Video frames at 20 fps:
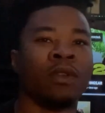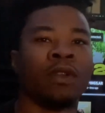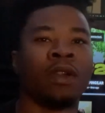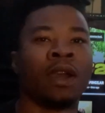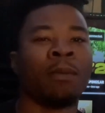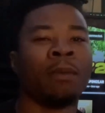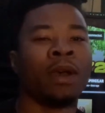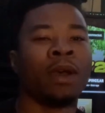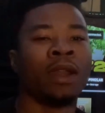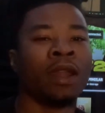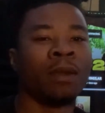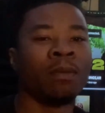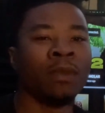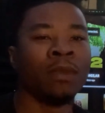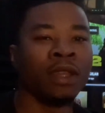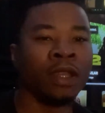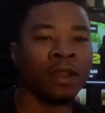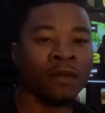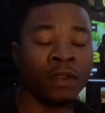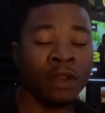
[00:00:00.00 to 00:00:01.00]
I might not be
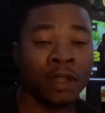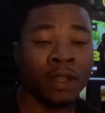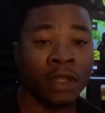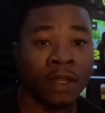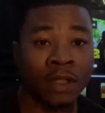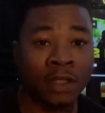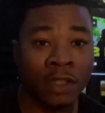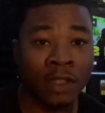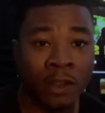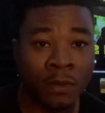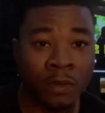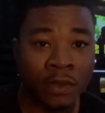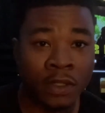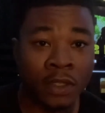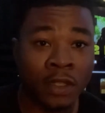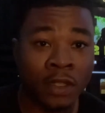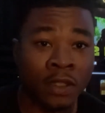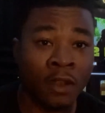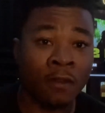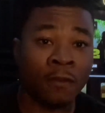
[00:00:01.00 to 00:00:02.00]
giving good examples
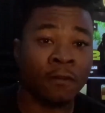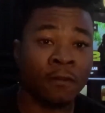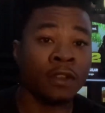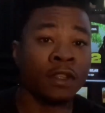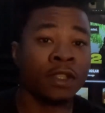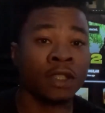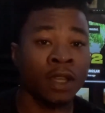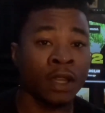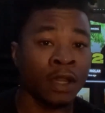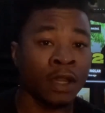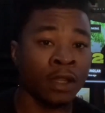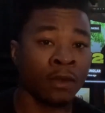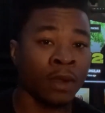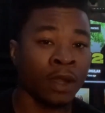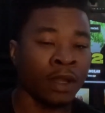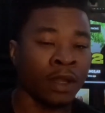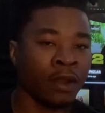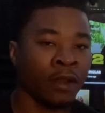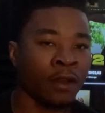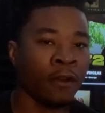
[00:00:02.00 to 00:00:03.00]
because I'm freestyling right
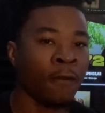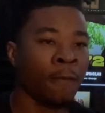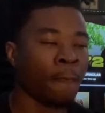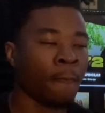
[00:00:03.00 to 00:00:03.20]
now,